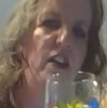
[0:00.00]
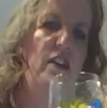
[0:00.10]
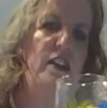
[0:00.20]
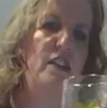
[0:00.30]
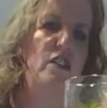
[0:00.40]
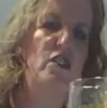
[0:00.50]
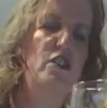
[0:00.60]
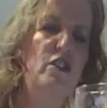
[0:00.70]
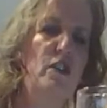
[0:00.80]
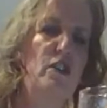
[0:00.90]
there is
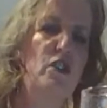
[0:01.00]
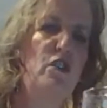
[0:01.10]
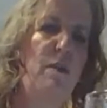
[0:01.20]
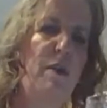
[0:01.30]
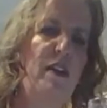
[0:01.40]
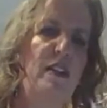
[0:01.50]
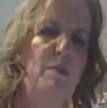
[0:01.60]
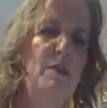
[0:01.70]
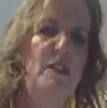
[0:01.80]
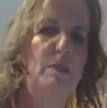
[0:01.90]
your strawberry
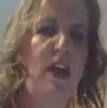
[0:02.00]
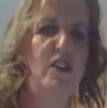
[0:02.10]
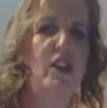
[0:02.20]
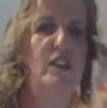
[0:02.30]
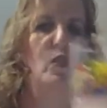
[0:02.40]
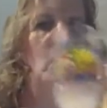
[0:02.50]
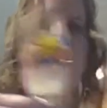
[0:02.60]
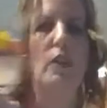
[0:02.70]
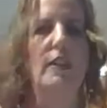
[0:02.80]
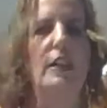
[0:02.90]
lemon splash. And it's
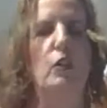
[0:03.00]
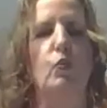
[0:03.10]
really